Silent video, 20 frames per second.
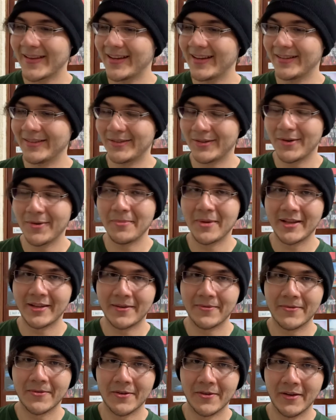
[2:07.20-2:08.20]
So
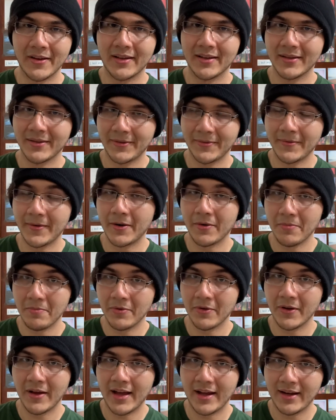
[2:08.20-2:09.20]
metaphoric, it's very
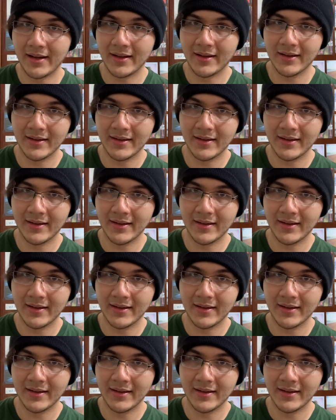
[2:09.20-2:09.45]
poetic.